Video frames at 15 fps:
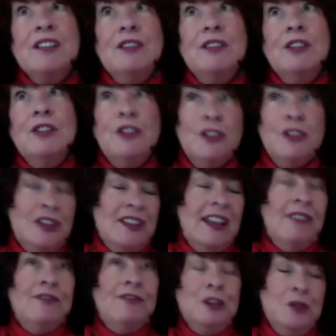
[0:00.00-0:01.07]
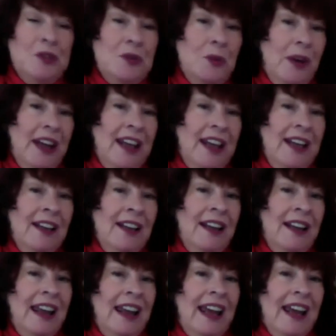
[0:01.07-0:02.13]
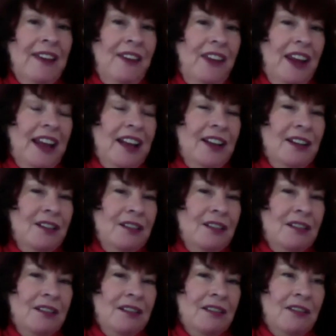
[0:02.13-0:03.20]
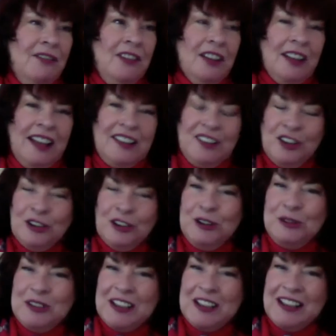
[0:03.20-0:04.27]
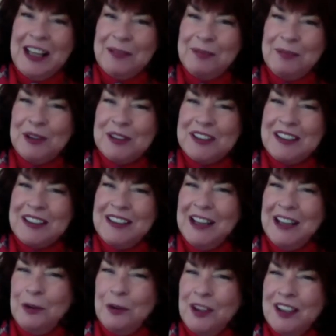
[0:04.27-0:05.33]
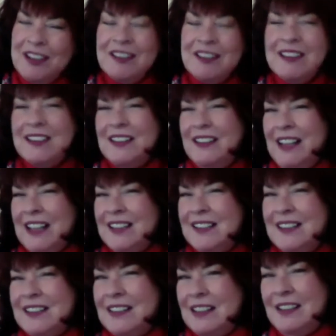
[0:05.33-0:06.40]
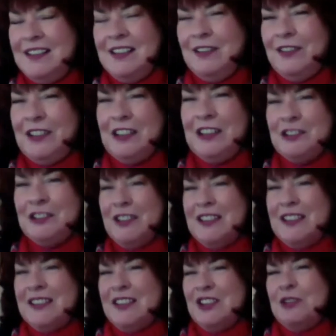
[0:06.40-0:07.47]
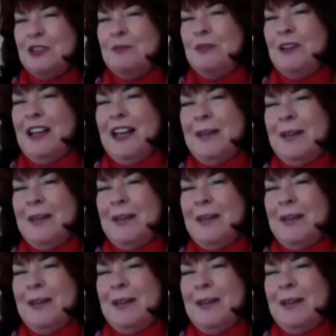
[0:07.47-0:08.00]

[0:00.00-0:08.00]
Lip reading: or yourself lose weight and then feel like they're losing that person that was, and that's a difficult transition perhaps